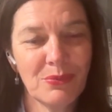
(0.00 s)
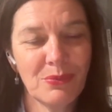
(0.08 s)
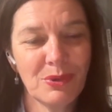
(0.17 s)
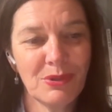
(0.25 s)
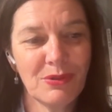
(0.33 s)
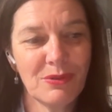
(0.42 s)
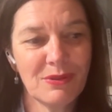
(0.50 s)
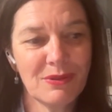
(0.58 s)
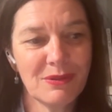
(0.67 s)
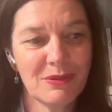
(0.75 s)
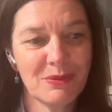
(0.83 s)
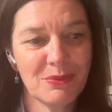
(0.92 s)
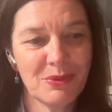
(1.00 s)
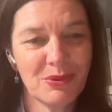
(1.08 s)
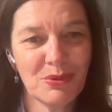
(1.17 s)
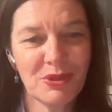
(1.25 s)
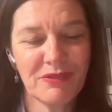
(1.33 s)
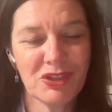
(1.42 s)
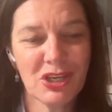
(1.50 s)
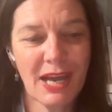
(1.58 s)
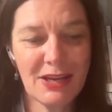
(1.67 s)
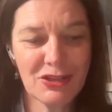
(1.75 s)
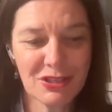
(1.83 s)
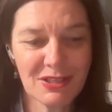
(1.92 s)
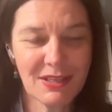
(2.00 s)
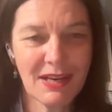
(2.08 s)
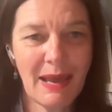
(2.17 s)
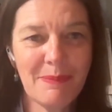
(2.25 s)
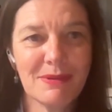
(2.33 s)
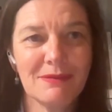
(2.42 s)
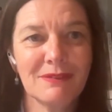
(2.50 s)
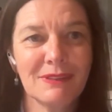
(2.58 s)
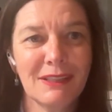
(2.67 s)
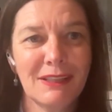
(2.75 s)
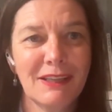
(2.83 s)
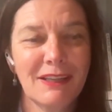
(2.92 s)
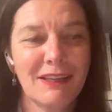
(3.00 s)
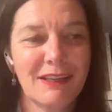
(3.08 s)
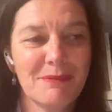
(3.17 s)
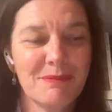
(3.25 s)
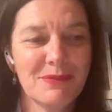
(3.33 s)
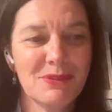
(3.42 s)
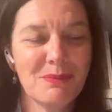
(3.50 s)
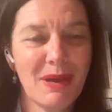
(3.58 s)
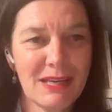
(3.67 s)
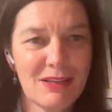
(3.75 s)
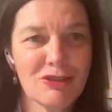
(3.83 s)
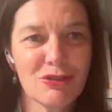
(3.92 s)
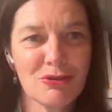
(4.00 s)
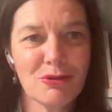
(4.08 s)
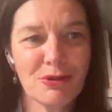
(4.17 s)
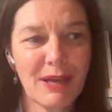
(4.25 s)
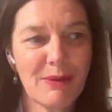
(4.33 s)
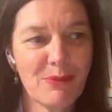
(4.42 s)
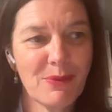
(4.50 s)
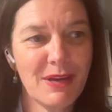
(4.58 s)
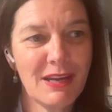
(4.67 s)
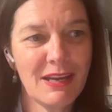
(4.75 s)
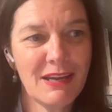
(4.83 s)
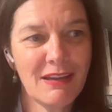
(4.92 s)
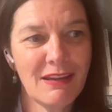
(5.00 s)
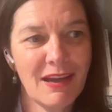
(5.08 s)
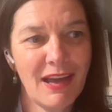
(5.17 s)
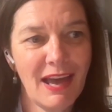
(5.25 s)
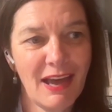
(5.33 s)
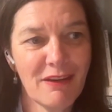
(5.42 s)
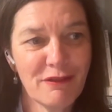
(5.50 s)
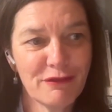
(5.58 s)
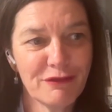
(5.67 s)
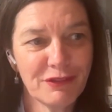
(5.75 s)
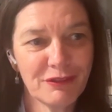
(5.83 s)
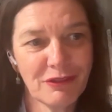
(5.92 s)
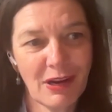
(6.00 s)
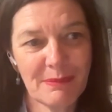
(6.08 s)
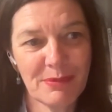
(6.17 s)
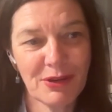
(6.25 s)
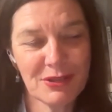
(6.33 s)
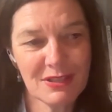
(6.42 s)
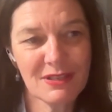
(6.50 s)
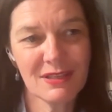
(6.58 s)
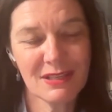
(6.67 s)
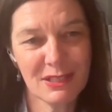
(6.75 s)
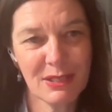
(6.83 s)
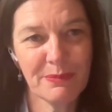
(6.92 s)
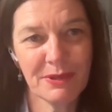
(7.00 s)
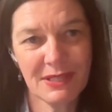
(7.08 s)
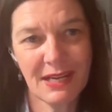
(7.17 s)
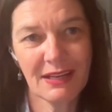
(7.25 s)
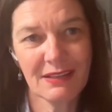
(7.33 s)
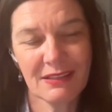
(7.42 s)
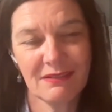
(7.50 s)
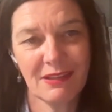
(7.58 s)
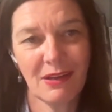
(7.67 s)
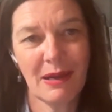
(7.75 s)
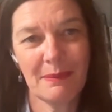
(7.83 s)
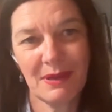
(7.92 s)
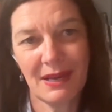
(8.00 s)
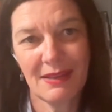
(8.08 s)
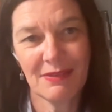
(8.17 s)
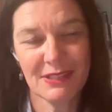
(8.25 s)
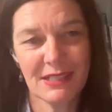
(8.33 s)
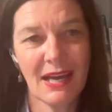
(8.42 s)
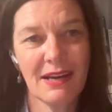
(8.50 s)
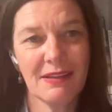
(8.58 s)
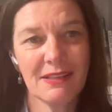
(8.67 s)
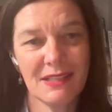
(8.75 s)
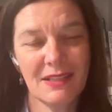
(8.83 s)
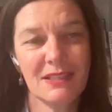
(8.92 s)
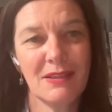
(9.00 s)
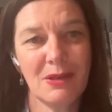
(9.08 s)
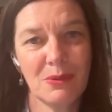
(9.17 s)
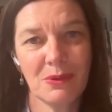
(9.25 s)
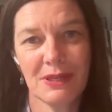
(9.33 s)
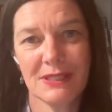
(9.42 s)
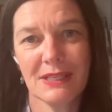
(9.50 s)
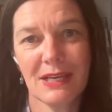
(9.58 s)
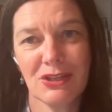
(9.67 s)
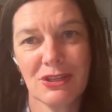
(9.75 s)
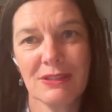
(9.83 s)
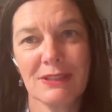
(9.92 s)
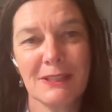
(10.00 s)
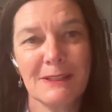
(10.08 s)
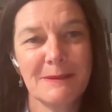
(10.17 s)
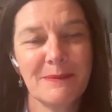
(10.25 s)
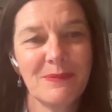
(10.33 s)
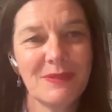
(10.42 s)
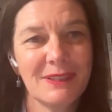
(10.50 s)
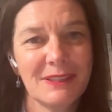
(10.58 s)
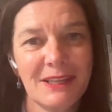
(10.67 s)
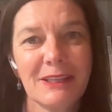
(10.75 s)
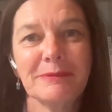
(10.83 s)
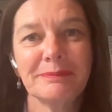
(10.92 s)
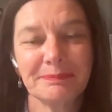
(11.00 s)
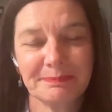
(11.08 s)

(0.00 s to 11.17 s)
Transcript: with all of the changes that happen, making sure that we have the right processes to protect the IP and the data that sits in the organisation. Yeah.